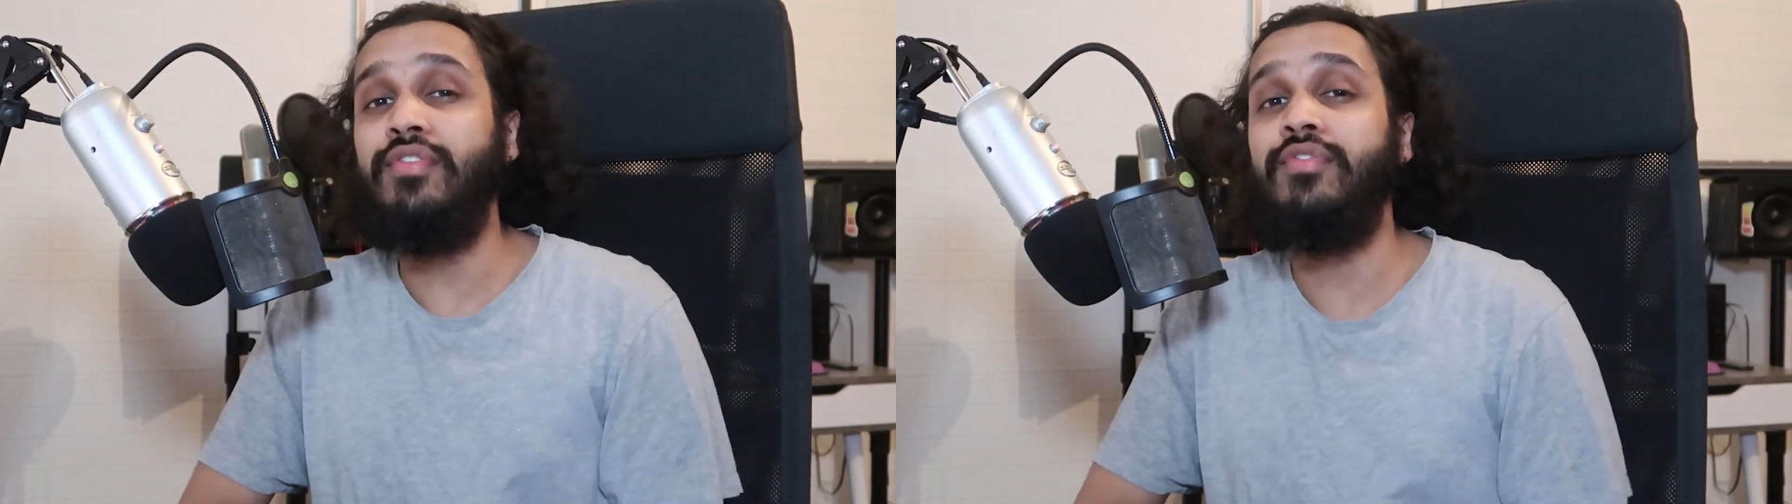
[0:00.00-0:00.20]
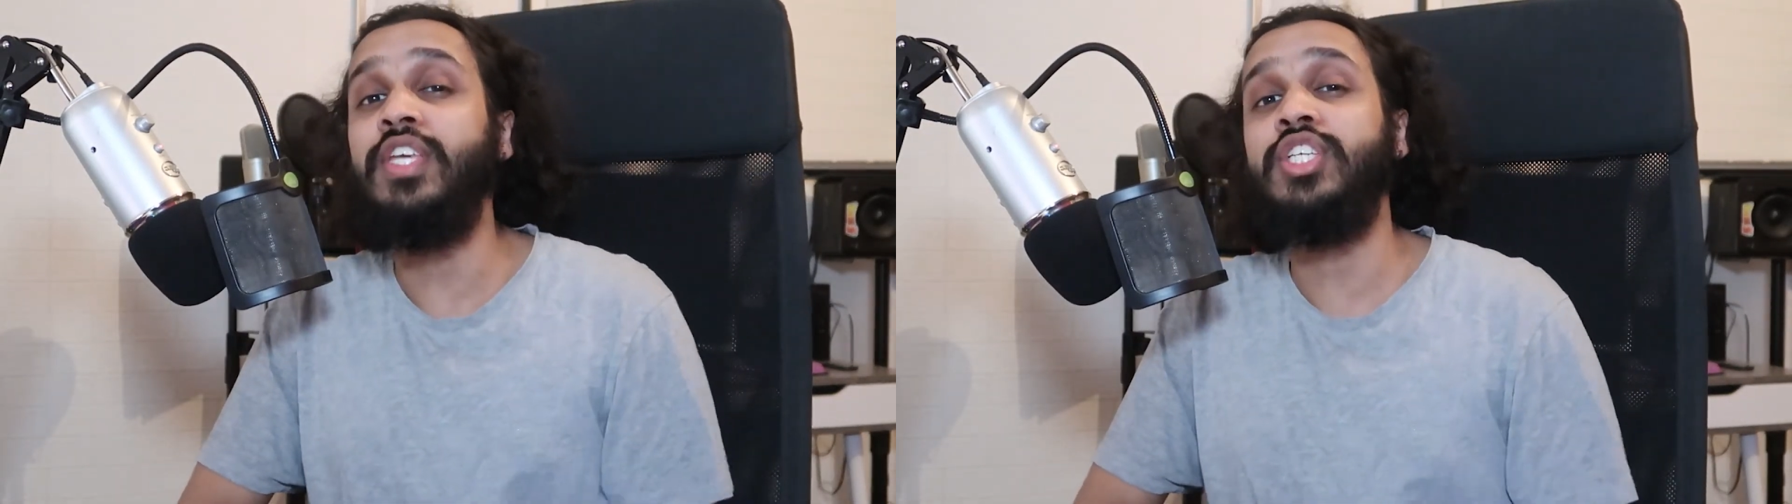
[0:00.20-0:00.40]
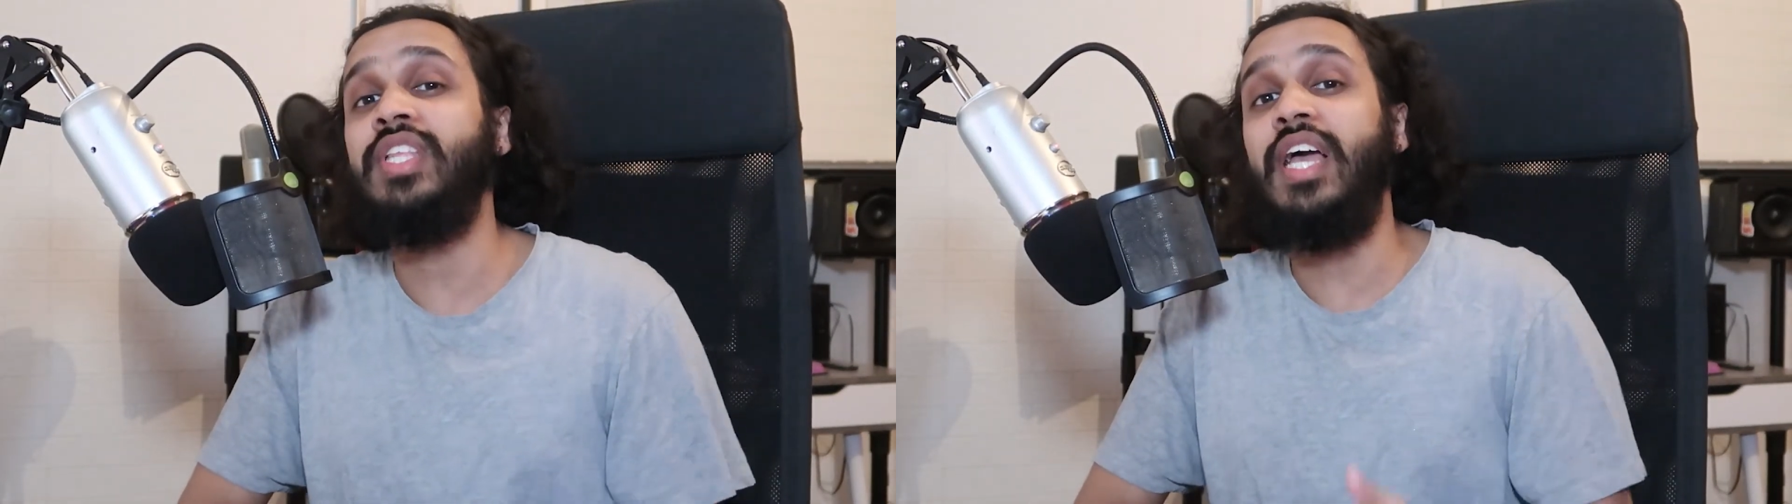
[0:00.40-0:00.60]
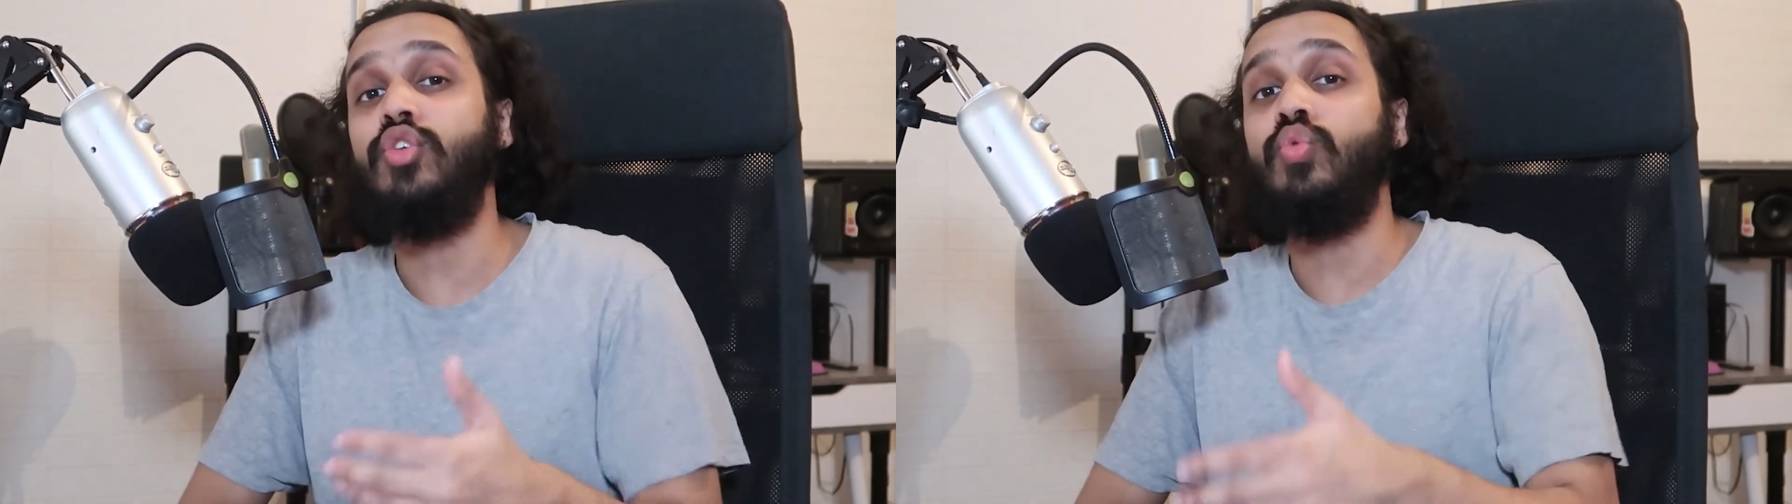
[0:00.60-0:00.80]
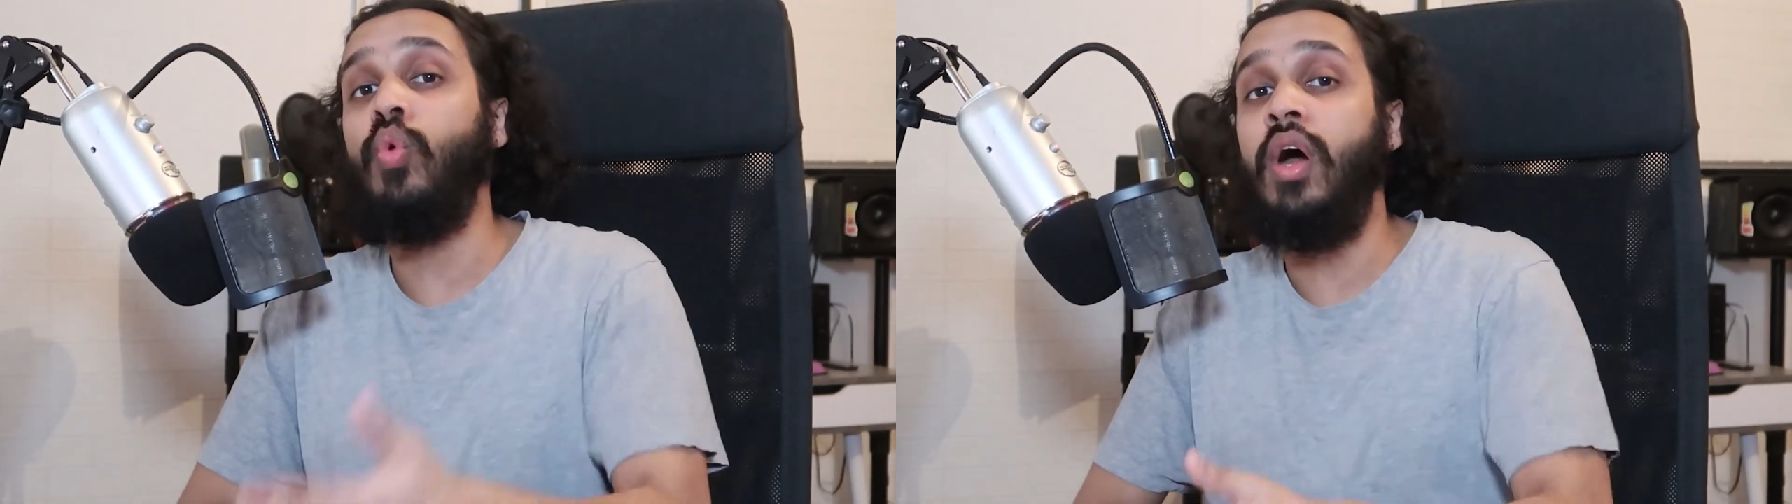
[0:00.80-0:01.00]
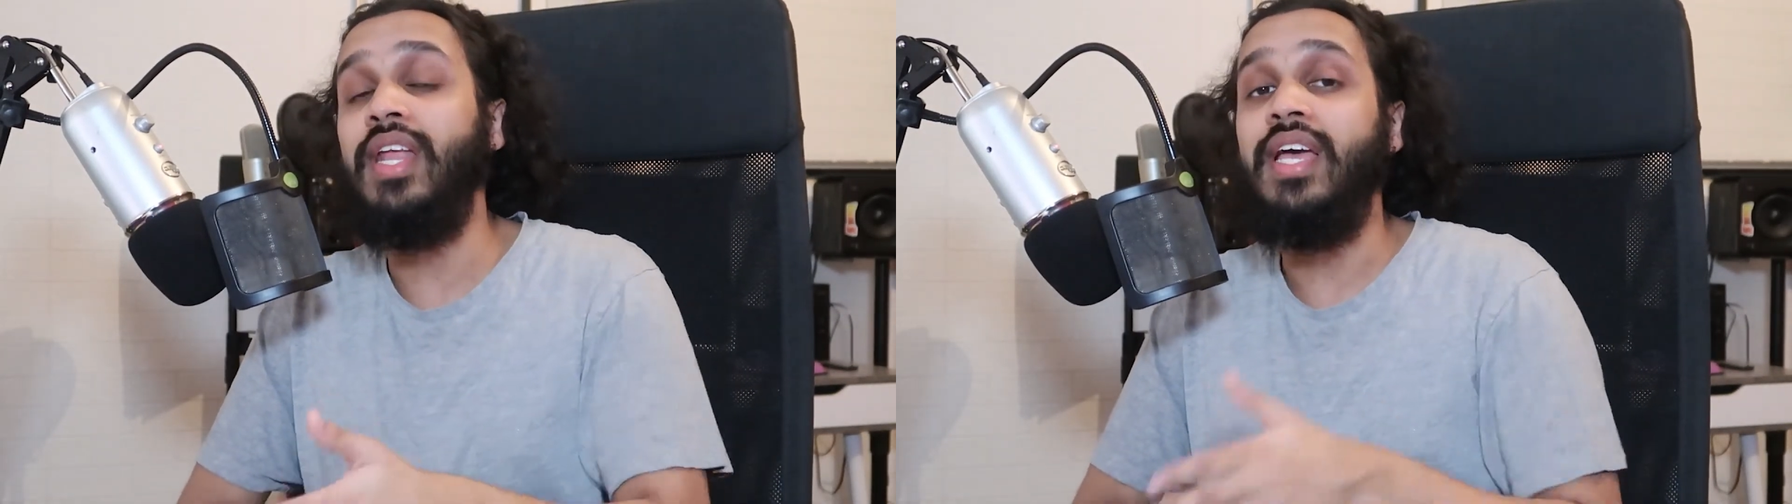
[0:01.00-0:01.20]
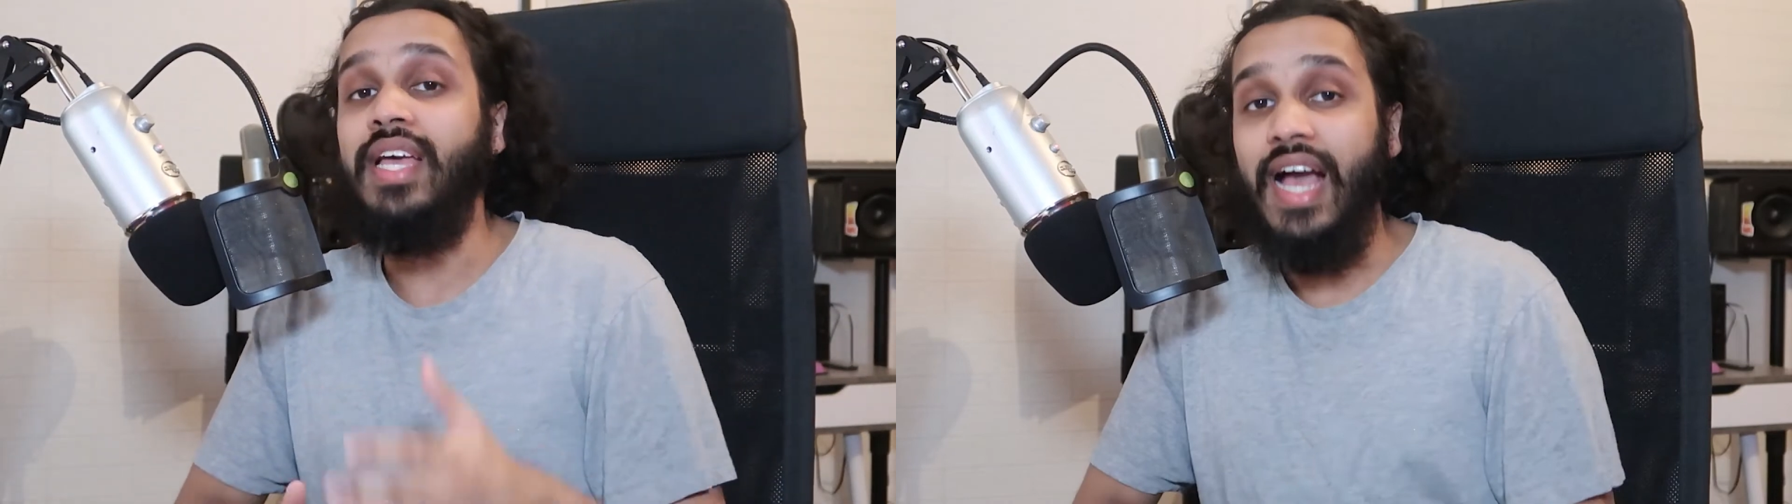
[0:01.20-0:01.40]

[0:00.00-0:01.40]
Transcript: feature that you want